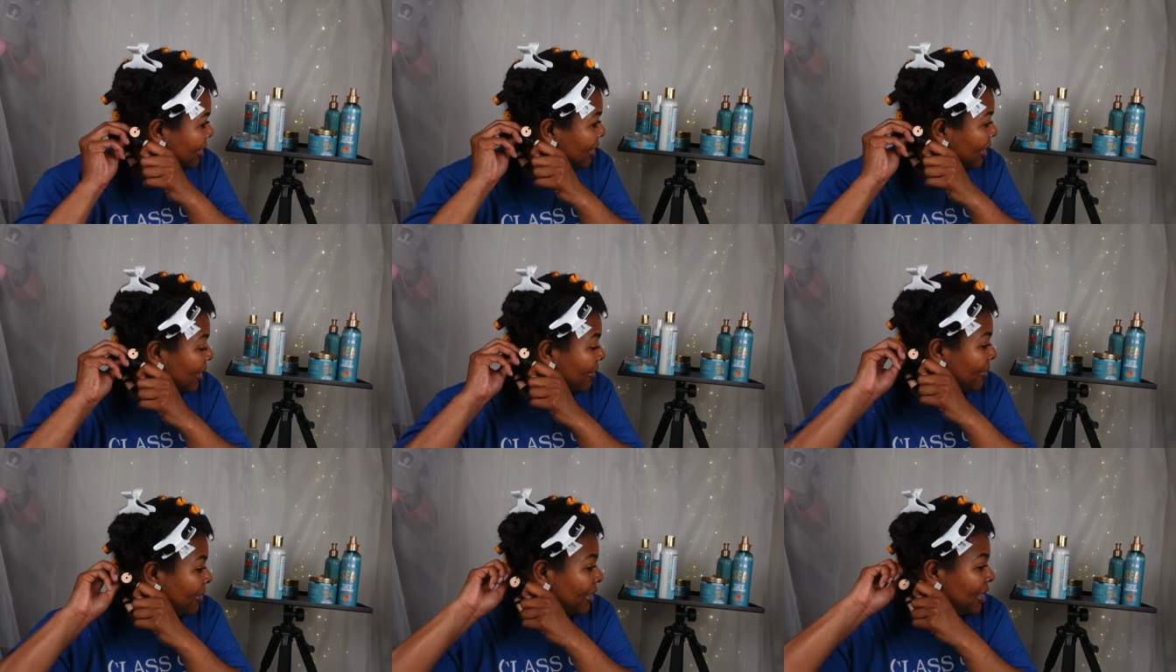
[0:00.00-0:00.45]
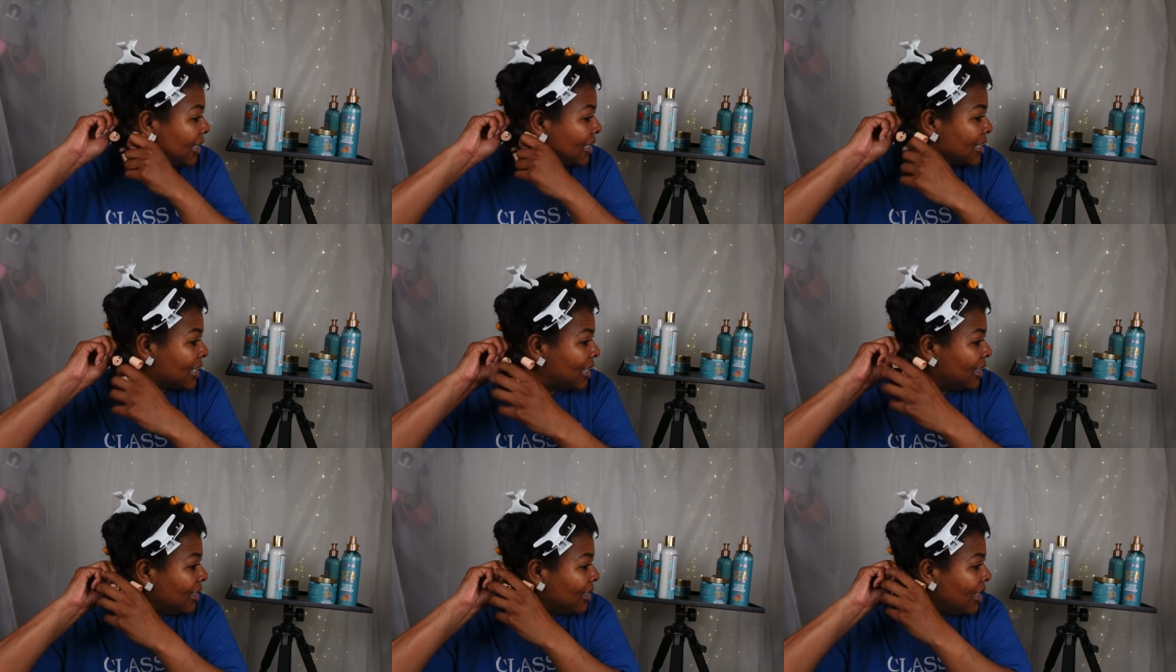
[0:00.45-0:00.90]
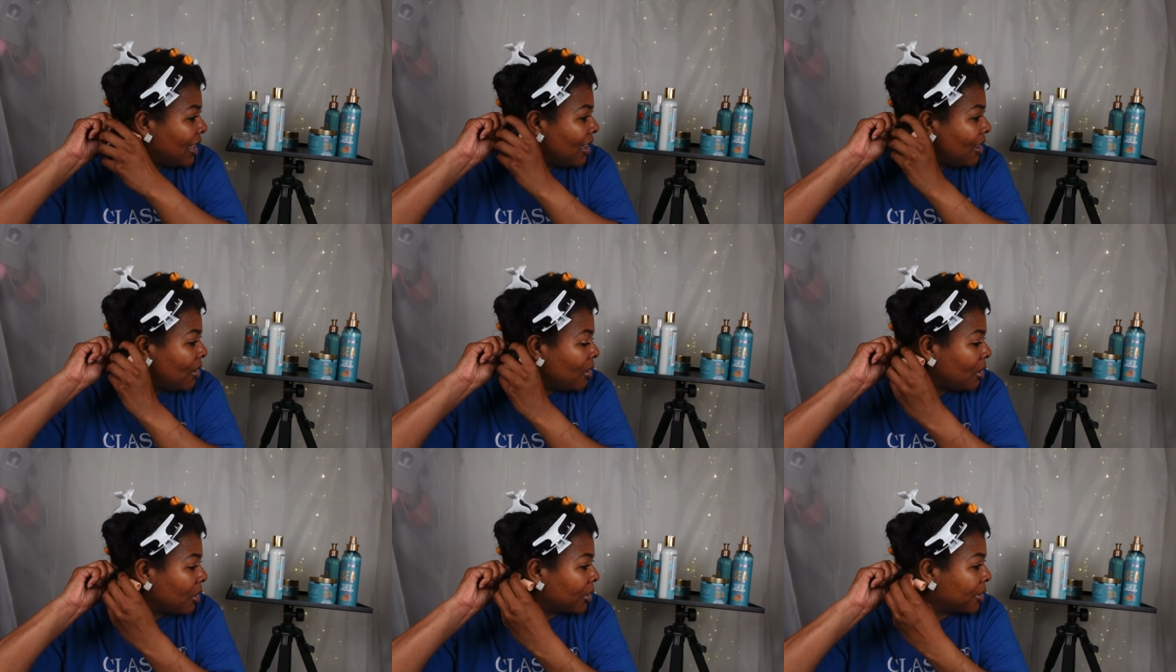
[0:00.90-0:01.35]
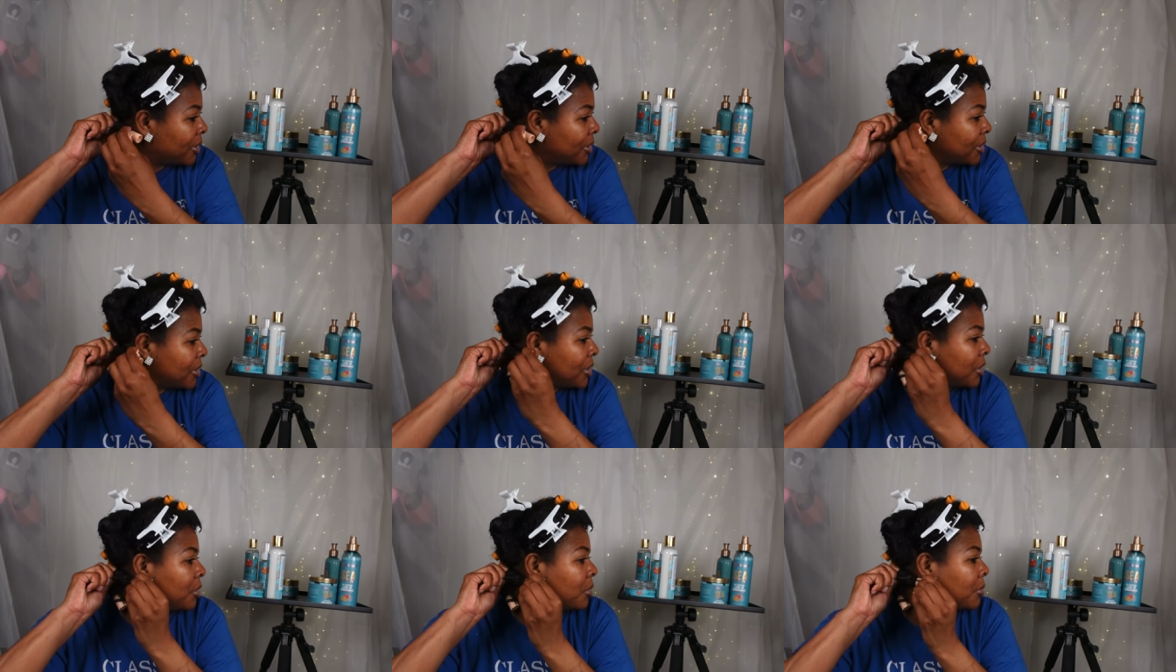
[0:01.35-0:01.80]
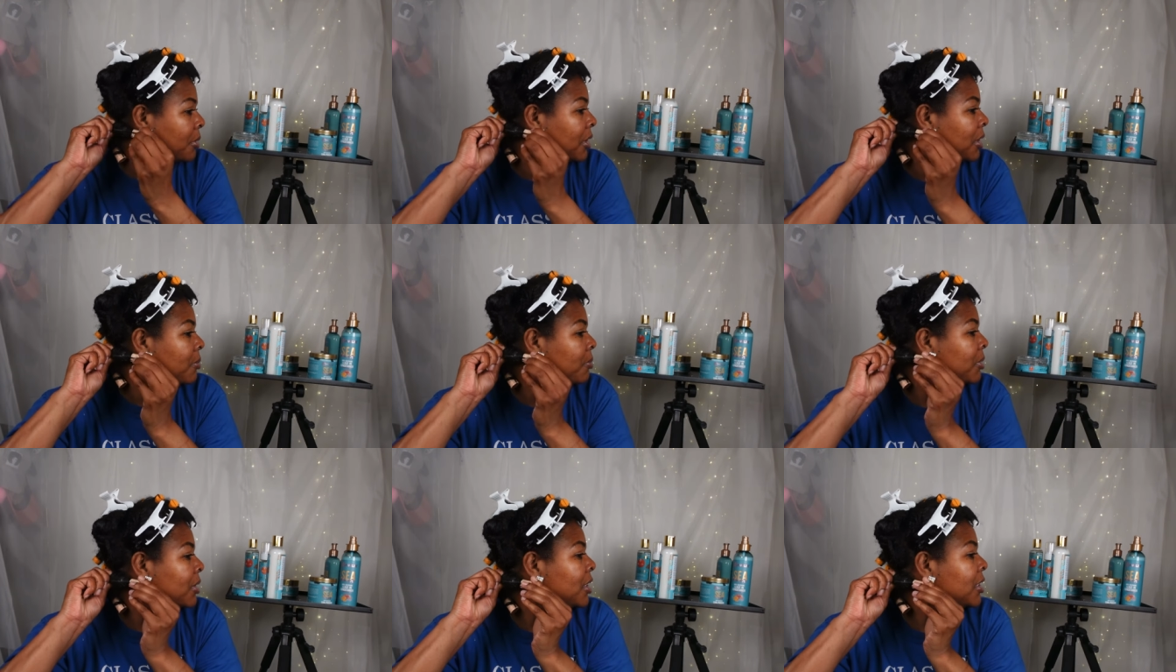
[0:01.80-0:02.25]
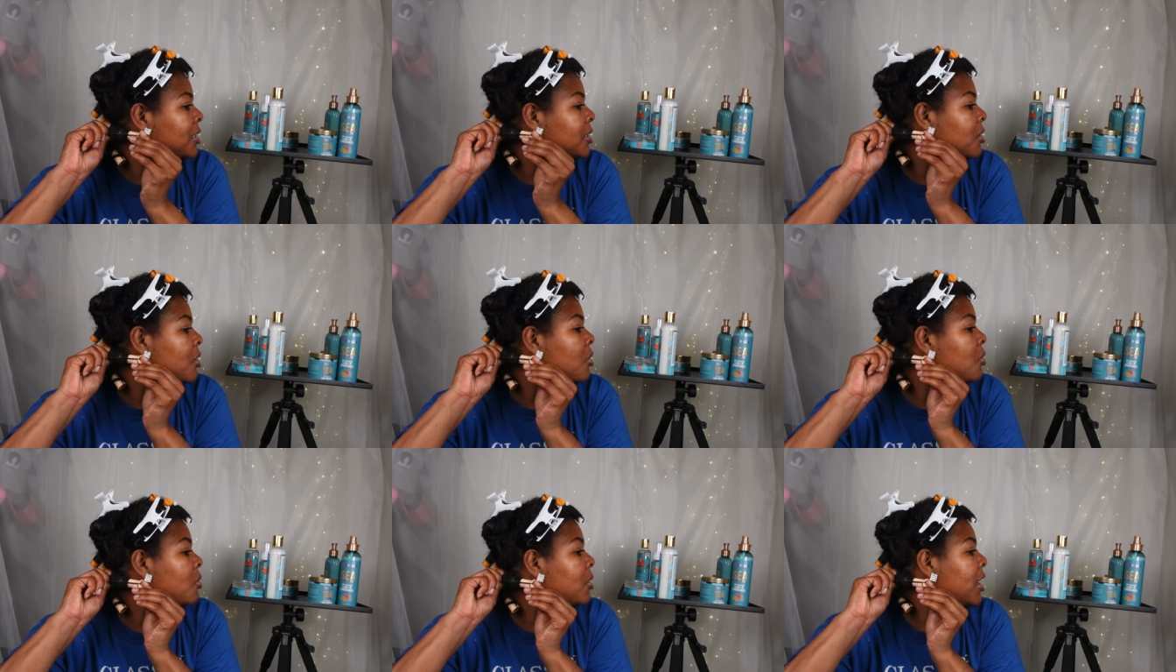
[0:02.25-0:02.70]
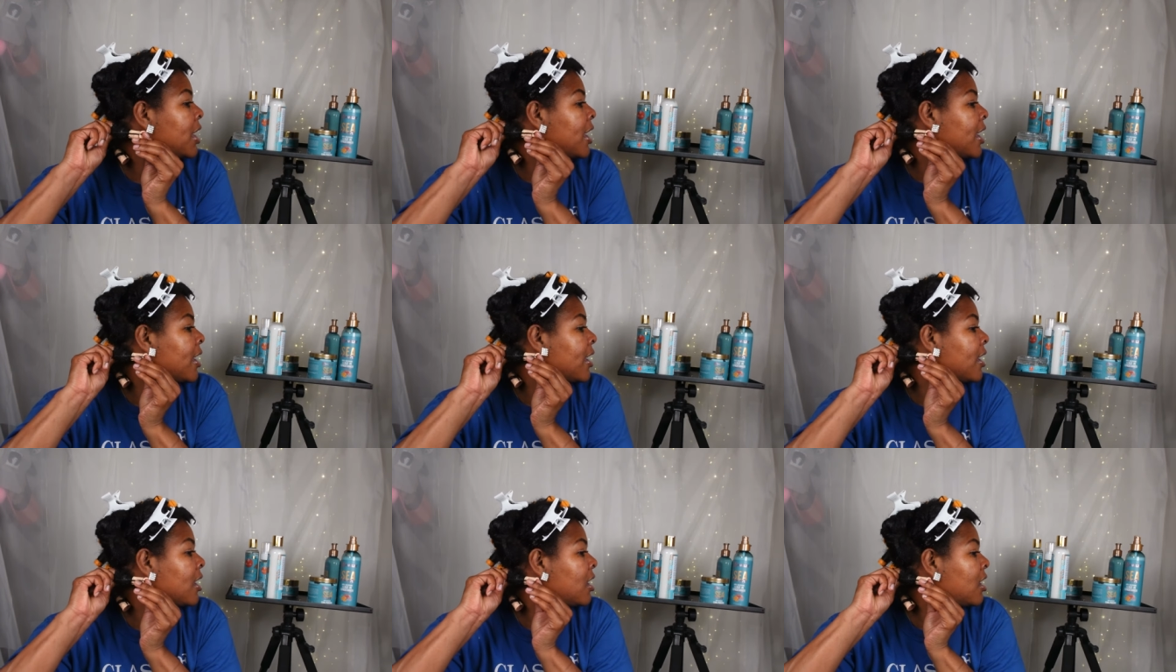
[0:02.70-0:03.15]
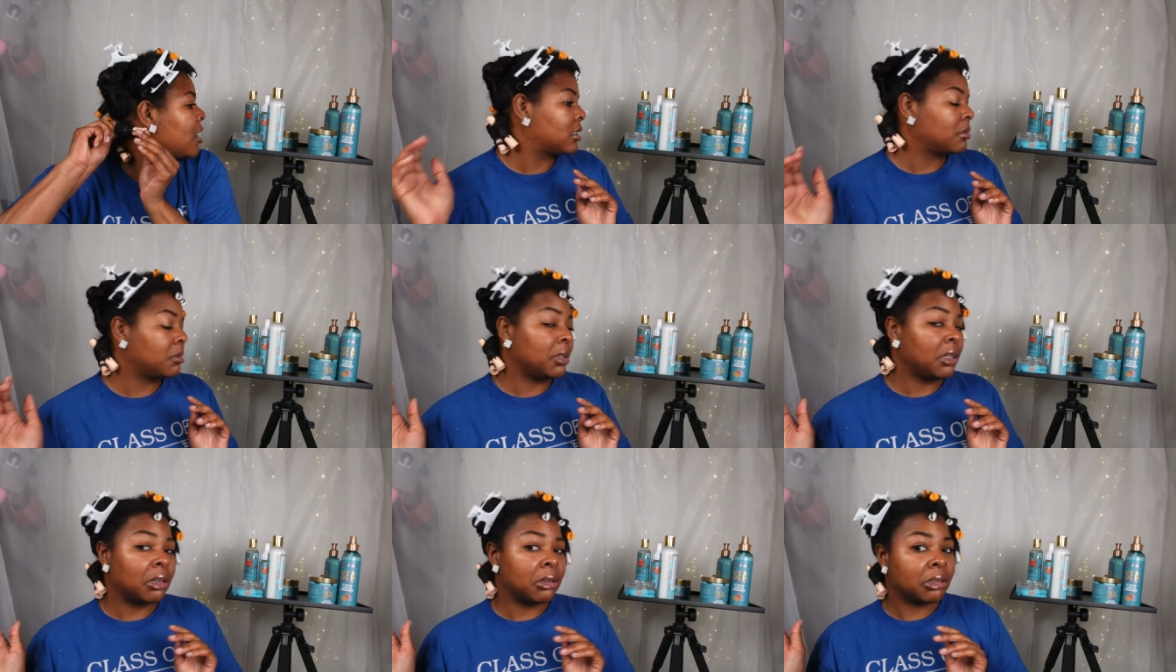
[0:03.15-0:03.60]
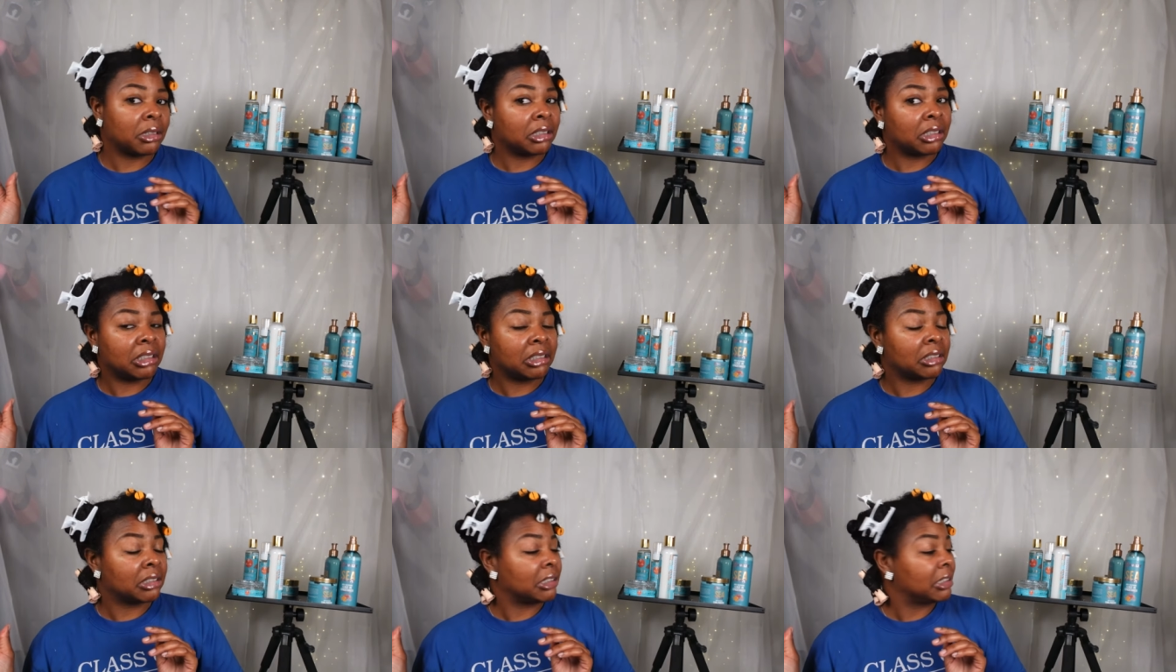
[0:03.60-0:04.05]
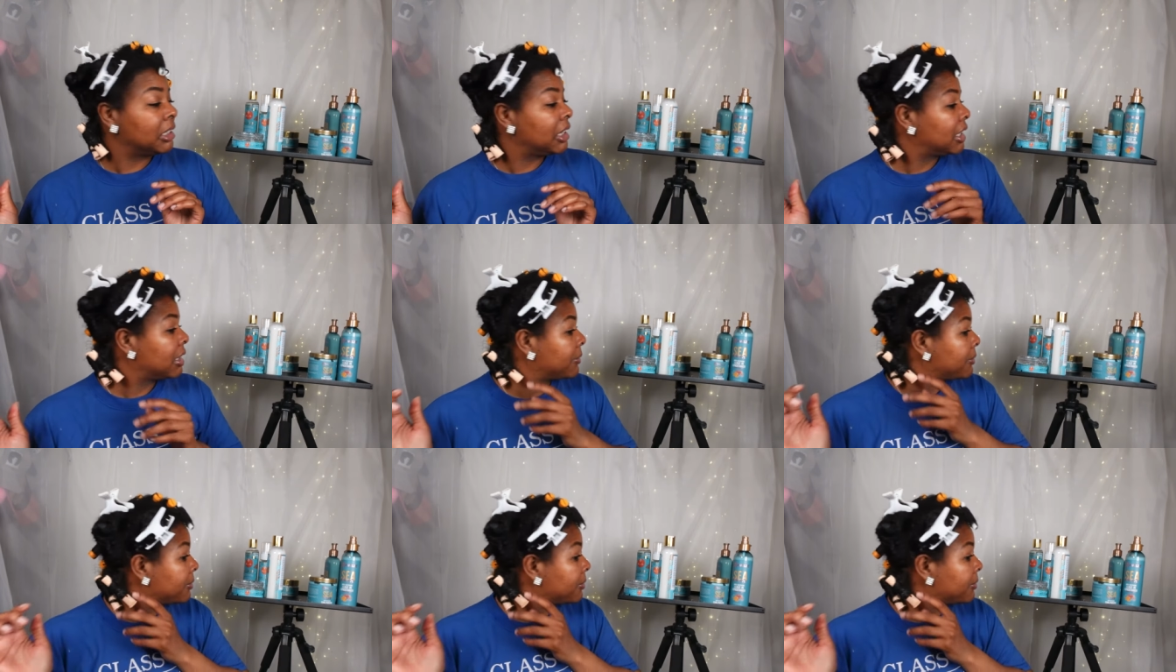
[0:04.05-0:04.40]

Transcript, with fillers: definitely is a lot harder to grip, but it's okay. We're gonna get this together,